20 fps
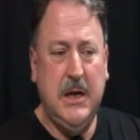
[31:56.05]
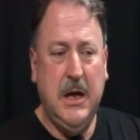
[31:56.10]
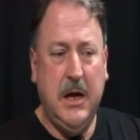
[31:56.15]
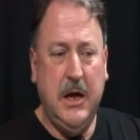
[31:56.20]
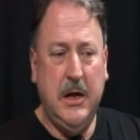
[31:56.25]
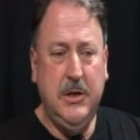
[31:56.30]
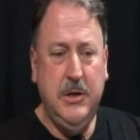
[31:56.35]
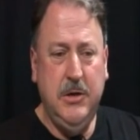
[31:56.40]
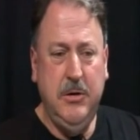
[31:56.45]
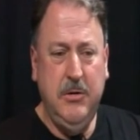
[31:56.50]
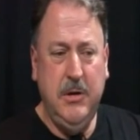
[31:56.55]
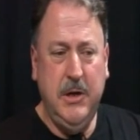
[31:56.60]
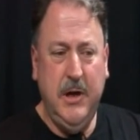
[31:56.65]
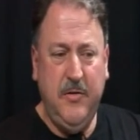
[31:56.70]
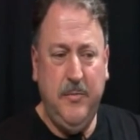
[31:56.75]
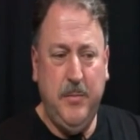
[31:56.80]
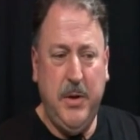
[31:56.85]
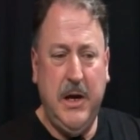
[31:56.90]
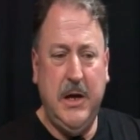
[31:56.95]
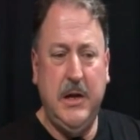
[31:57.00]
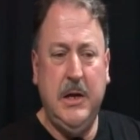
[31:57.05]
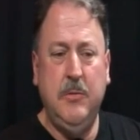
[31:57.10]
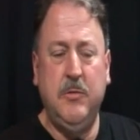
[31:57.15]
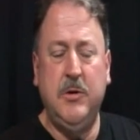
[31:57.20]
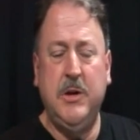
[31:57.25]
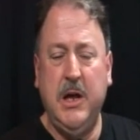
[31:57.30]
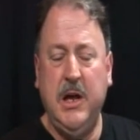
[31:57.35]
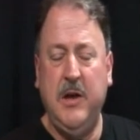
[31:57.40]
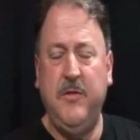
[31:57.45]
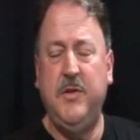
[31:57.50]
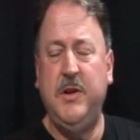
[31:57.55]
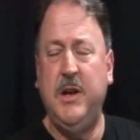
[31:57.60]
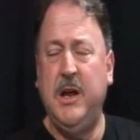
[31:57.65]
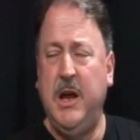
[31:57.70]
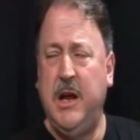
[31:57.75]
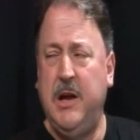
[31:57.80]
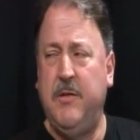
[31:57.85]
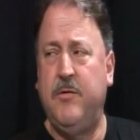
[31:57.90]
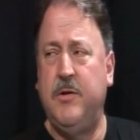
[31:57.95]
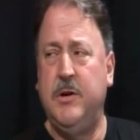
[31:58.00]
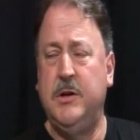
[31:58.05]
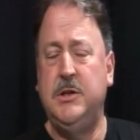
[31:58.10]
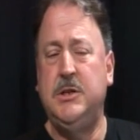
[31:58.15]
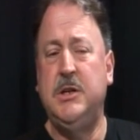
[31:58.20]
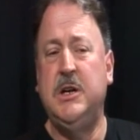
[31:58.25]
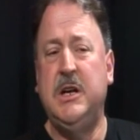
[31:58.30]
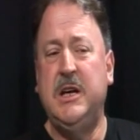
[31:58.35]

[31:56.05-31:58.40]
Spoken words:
A New Left party would have to average